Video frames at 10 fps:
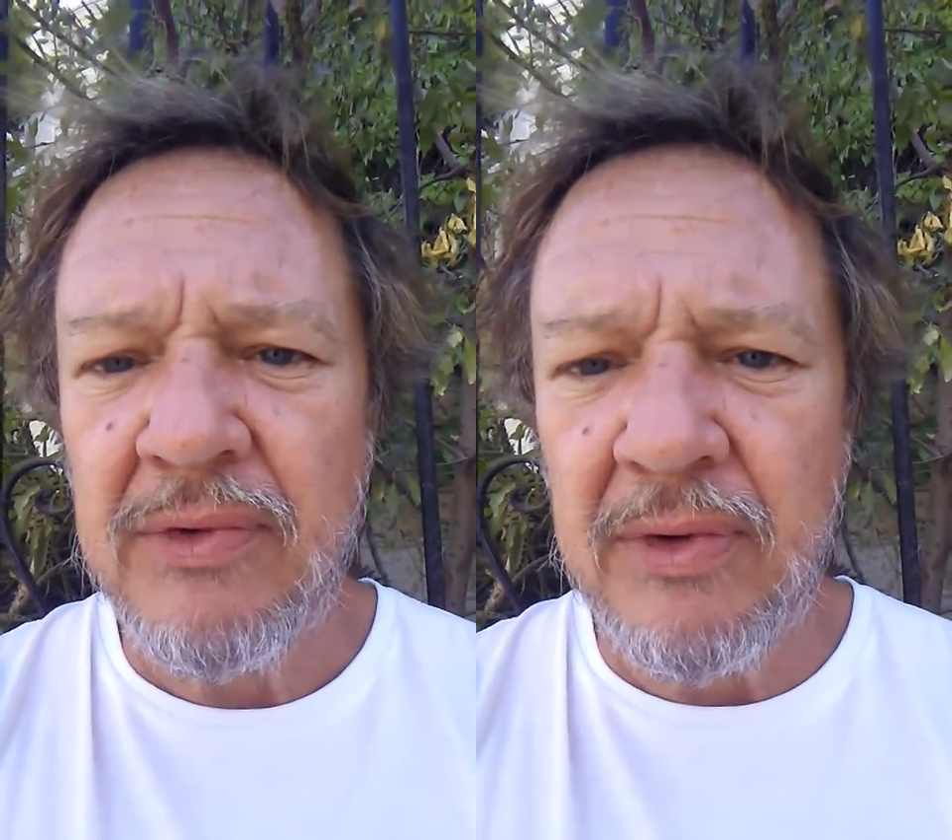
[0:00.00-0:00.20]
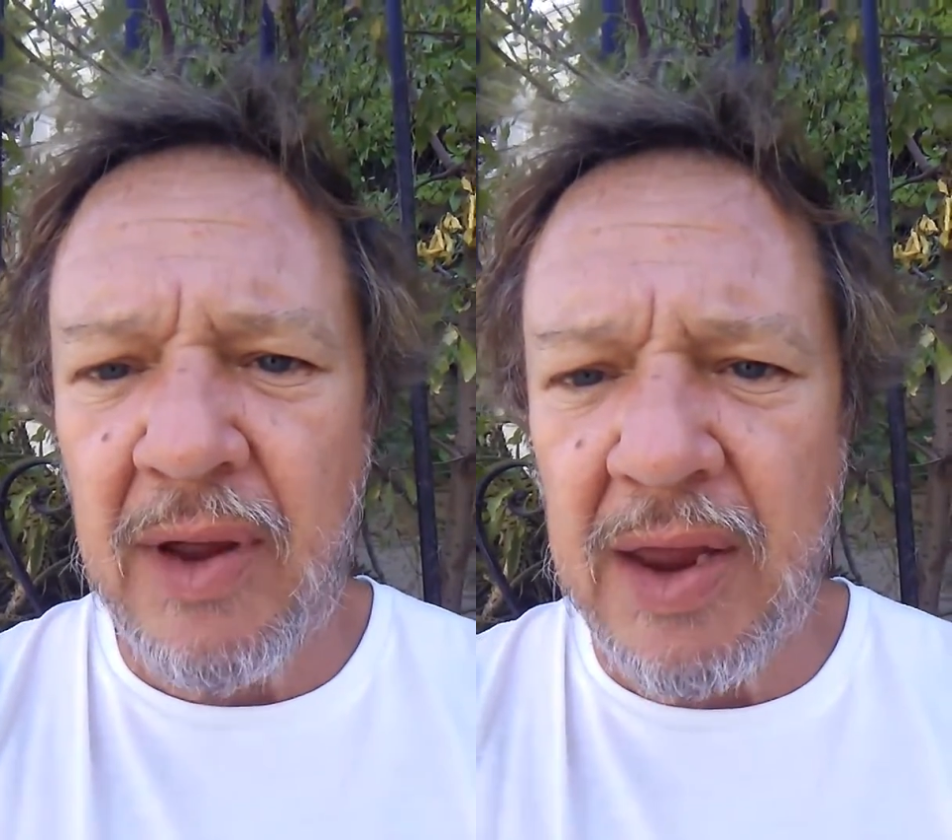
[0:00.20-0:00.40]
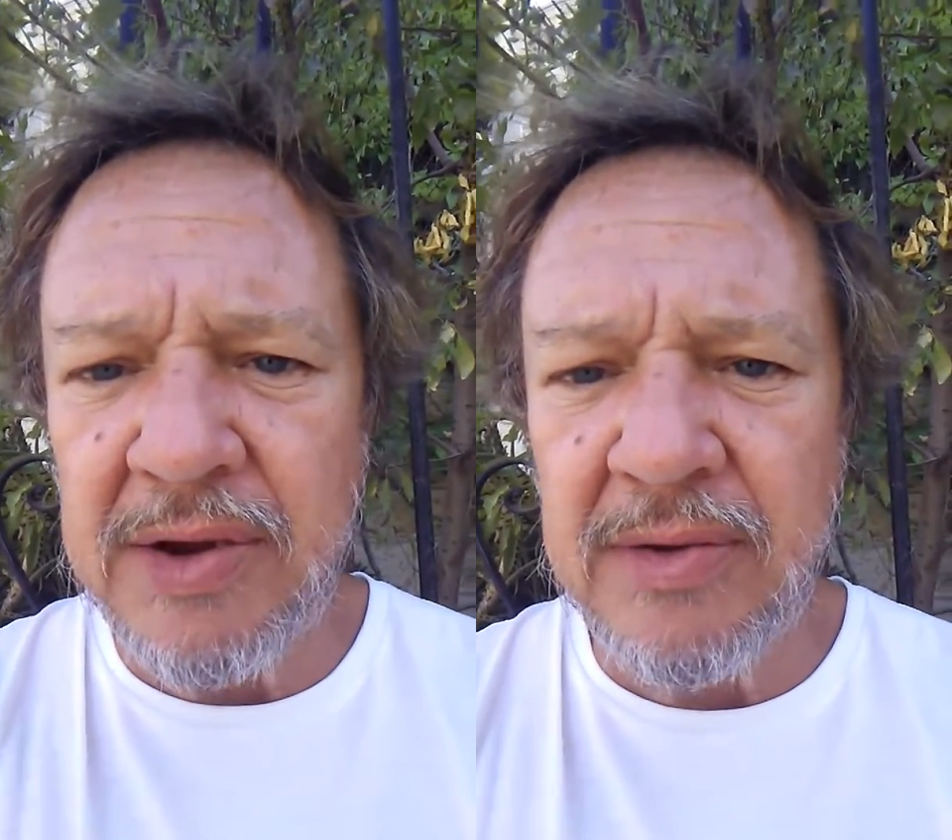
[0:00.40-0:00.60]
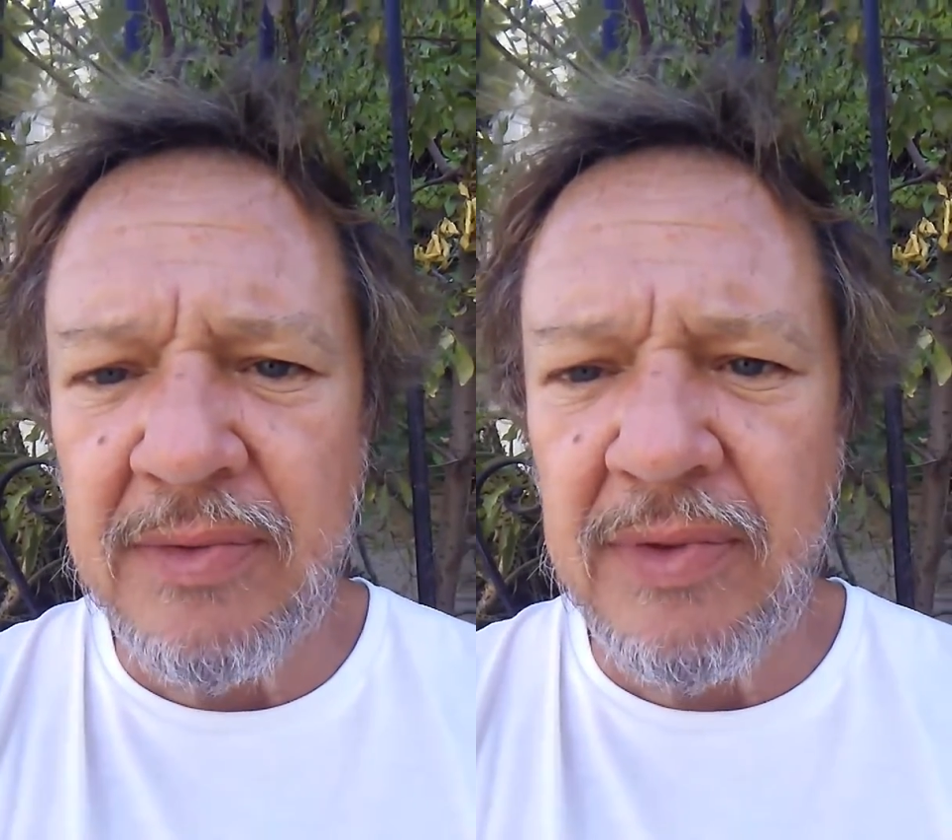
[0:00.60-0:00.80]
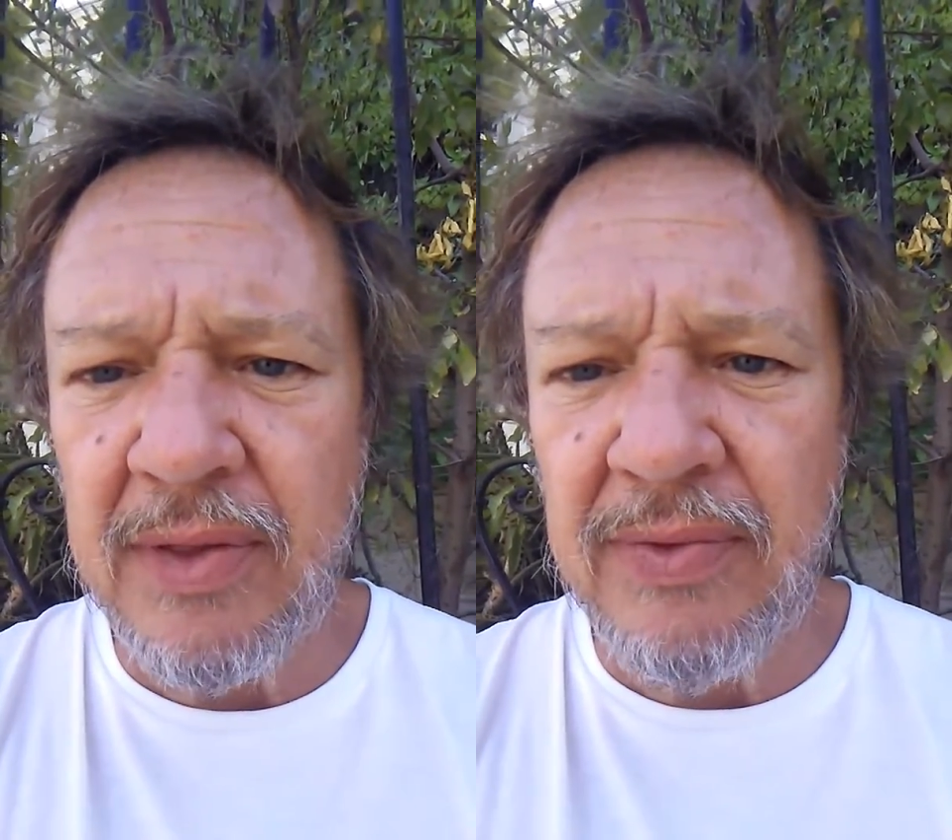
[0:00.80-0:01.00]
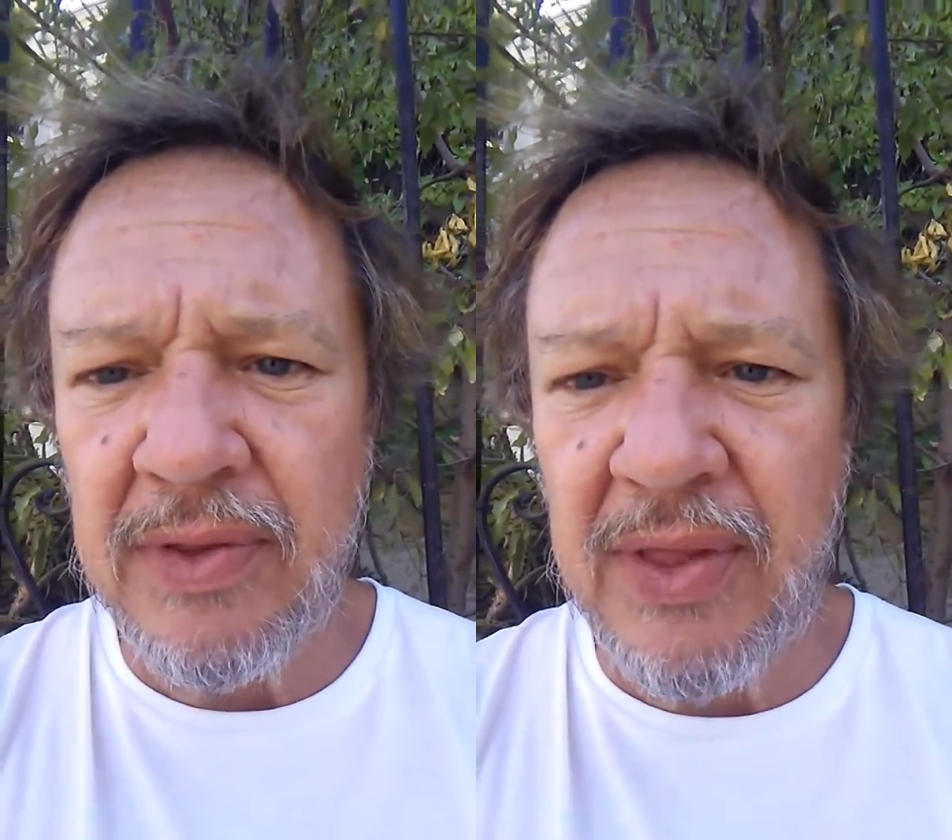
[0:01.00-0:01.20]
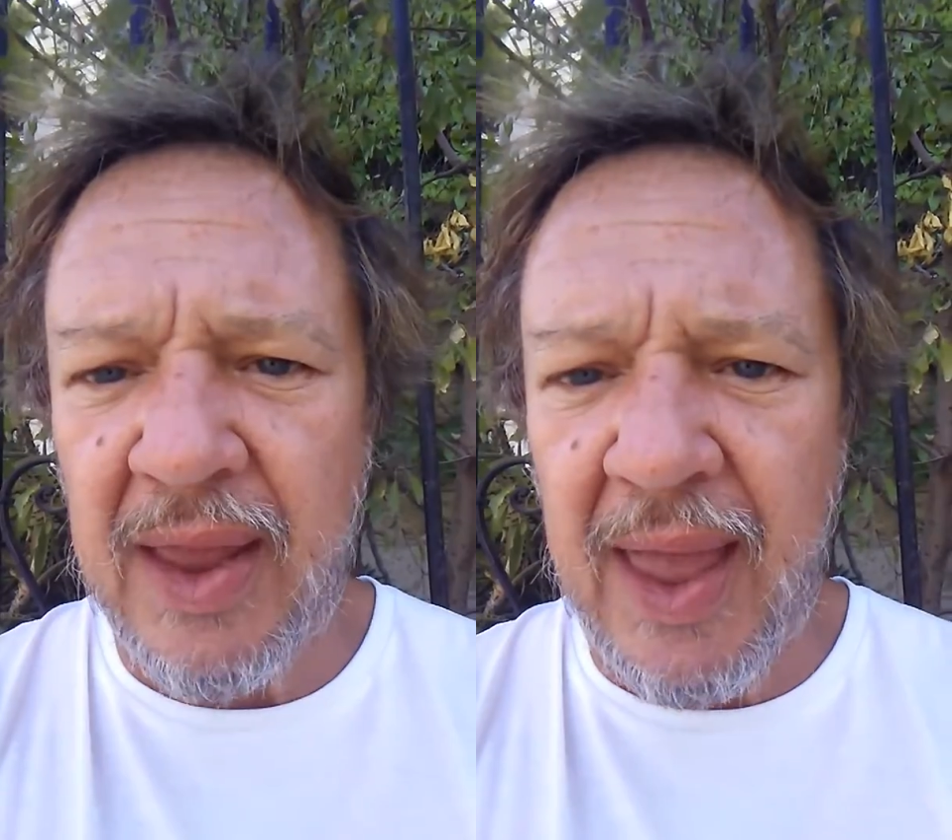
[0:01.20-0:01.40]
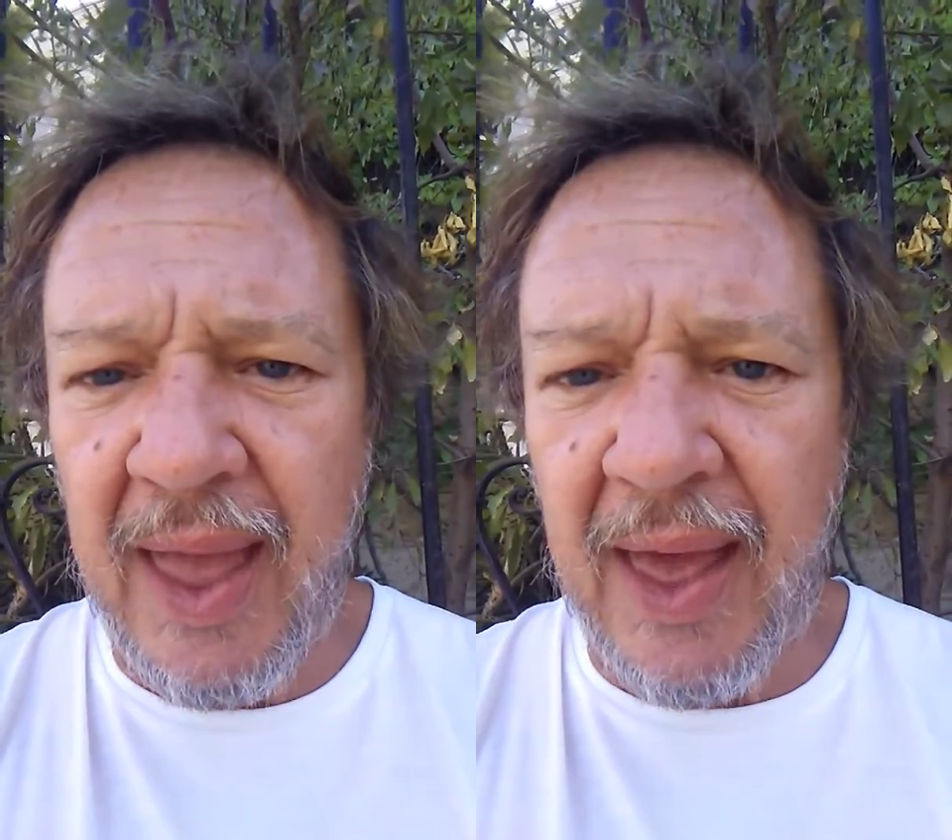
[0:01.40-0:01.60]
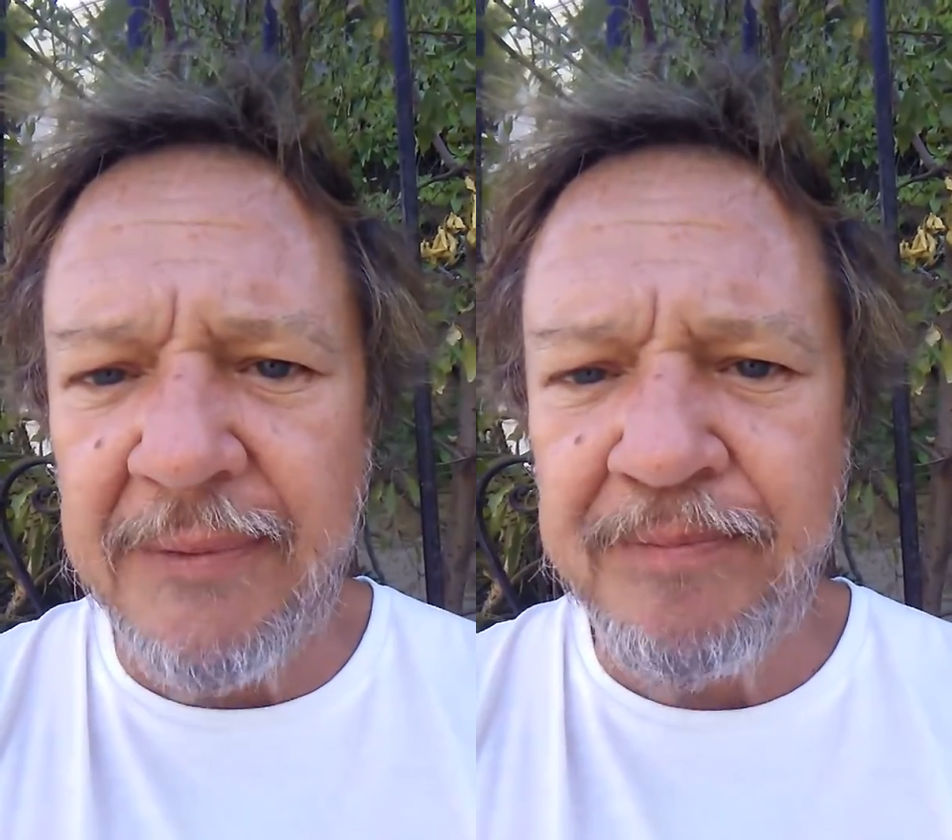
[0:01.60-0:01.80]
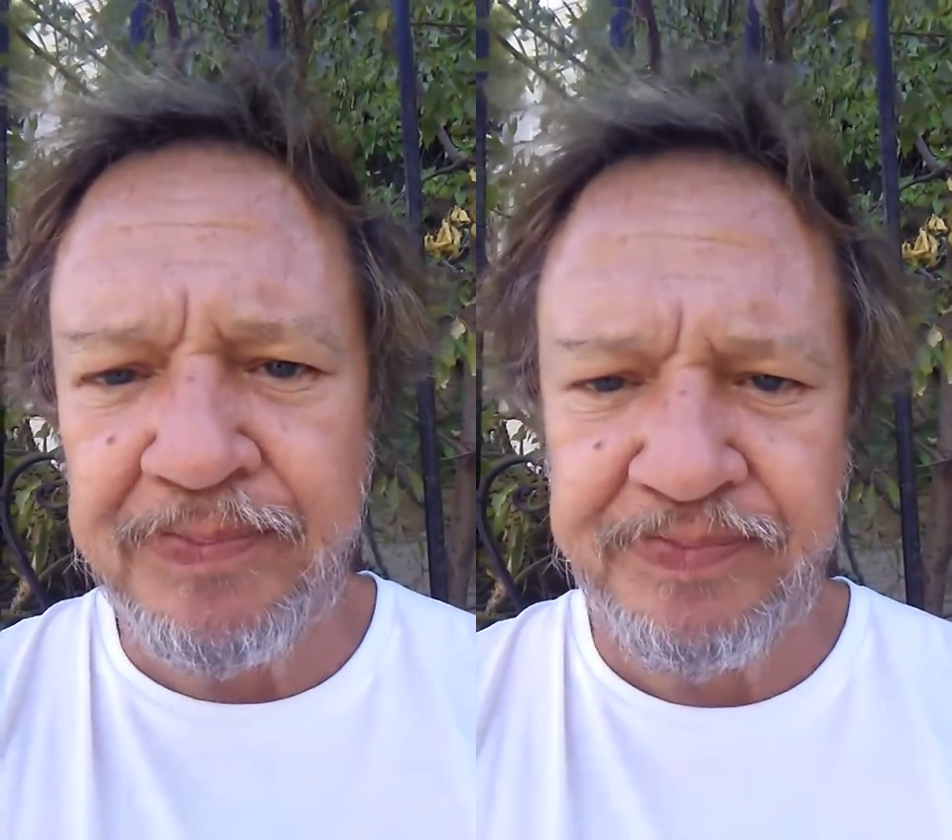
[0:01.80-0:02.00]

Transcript: creation that they can.